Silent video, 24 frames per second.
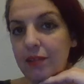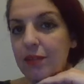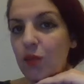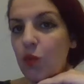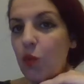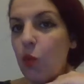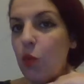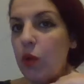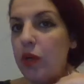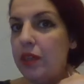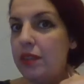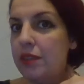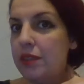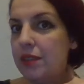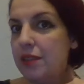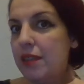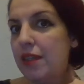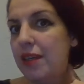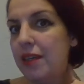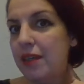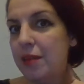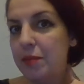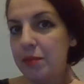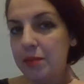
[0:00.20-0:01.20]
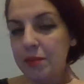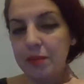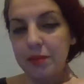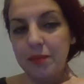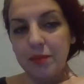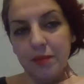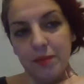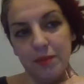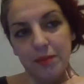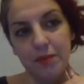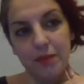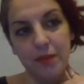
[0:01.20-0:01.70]
What's up?
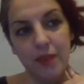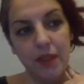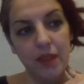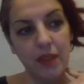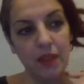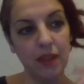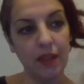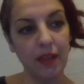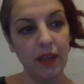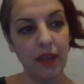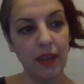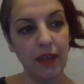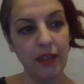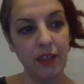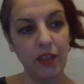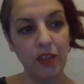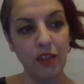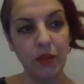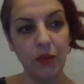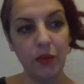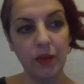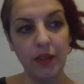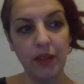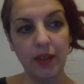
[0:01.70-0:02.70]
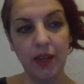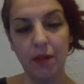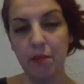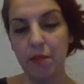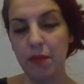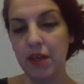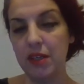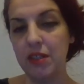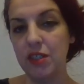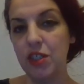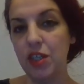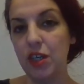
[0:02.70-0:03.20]
How you doing? Not
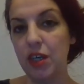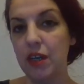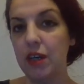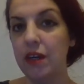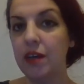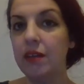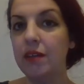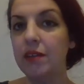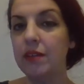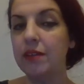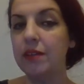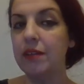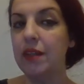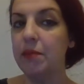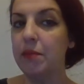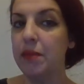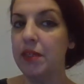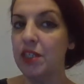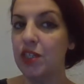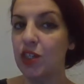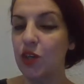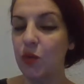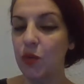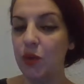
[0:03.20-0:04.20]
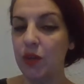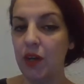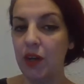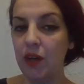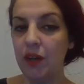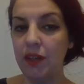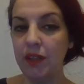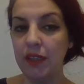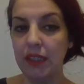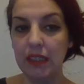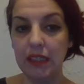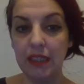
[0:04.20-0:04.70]
much here. Not much going
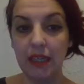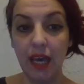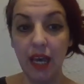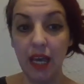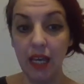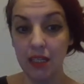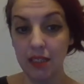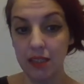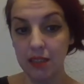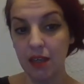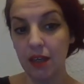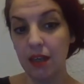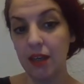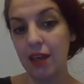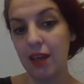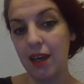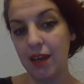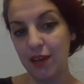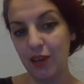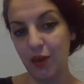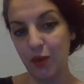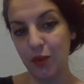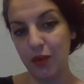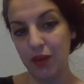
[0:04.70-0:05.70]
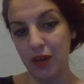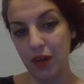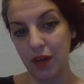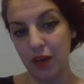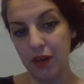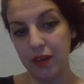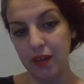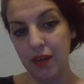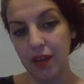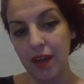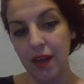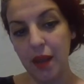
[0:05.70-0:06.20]
on. Yes, a lot going
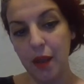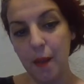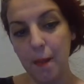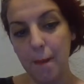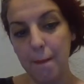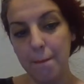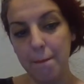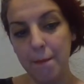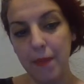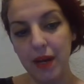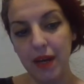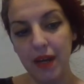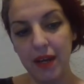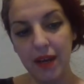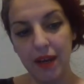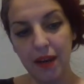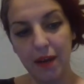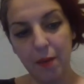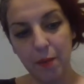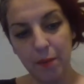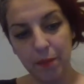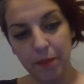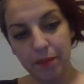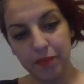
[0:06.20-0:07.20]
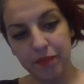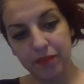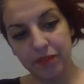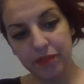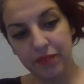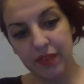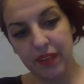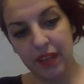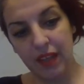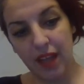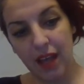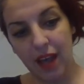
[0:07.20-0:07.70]
on. But
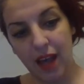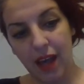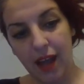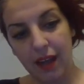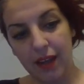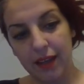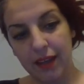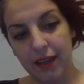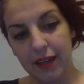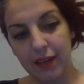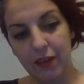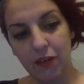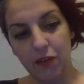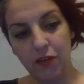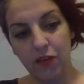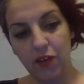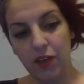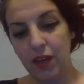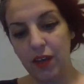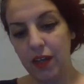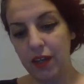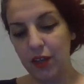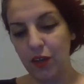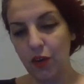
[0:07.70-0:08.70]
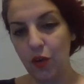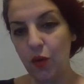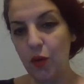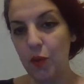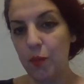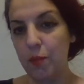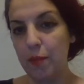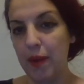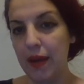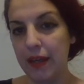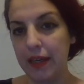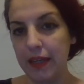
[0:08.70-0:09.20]
I kind of felt like
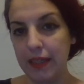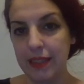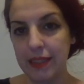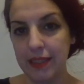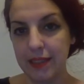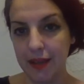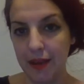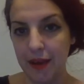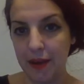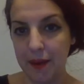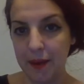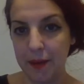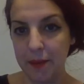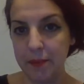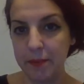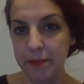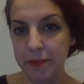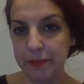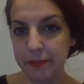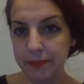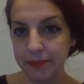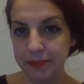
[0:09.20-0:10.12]
going back in time